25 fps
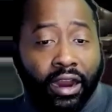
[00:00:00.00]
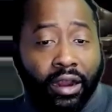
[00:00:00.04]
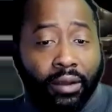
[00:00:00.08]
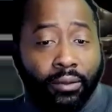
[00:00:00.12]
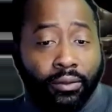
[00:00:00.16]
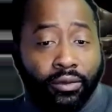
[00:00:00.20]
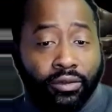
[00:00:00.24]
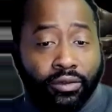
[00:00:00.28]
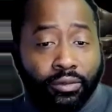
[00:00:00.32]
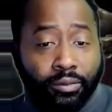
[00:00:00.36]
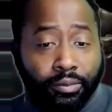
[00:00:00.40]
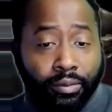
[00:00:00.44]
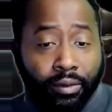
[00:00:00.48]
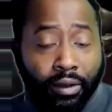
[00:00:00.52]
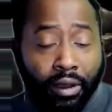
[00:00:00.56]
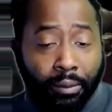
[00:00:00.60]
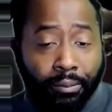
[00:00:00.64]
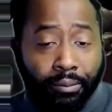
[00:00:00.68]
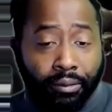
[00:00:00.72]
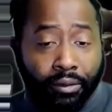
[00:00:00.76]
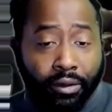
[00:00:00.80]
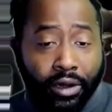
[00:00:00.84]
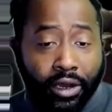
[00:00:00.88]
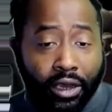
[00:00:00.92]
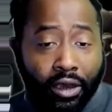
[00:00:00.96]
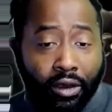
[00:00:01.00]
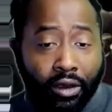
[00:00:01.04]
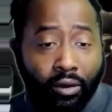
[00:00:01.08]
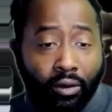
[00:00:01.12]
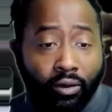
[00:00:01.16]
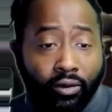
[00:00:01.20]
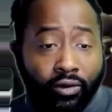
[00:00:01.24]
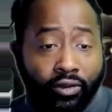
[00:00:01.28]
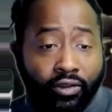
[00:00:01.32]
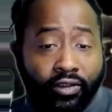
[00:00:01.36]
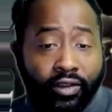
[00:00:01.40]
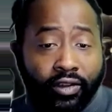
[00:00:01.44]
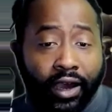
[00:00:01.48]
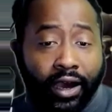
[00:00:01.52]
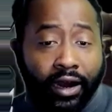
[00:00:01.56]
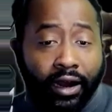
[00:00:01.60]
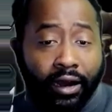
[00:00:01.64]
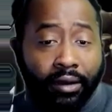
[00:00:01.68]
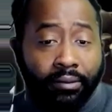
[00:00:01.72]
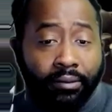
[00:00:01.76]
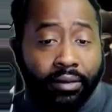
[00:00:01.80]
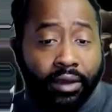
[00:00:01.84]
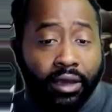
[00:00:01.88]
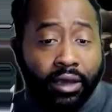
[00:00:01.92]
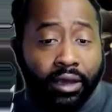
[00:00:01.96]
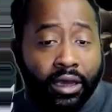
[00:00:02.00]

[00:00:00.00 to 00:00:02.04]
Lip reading: It was a pretty cool setup,